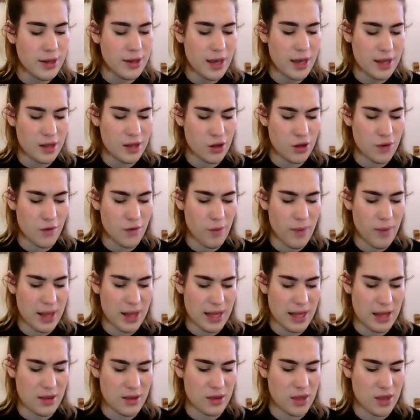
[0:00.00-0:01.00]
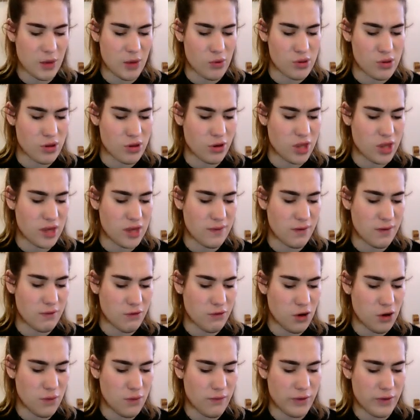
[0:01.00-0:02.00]
In another minute there was not even
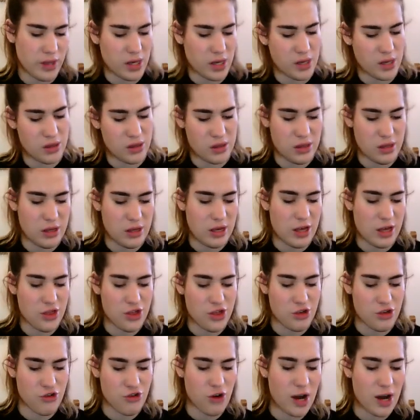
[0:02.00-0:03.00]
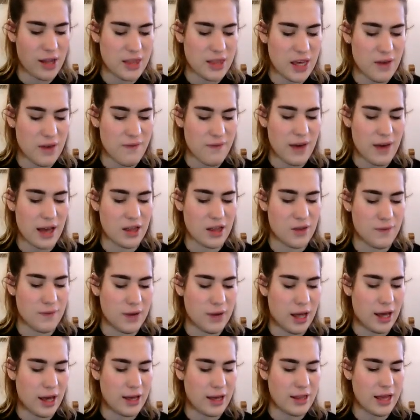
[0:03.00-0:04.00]
room for this, and she tried the effect of
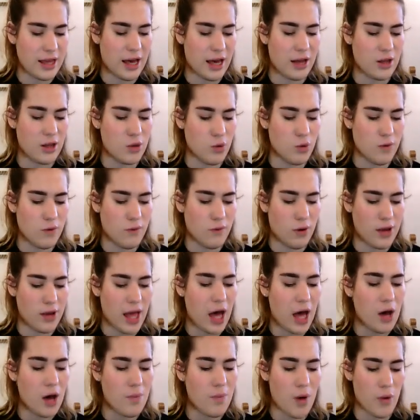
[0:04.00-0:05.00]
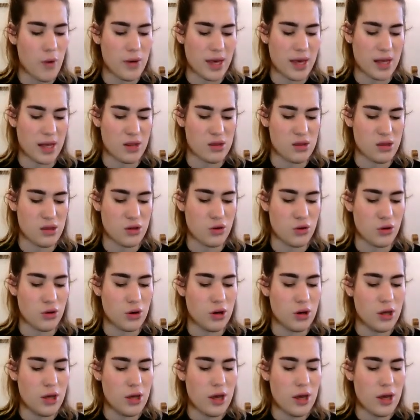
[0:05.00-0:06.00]
lying down, with one elbow against the door,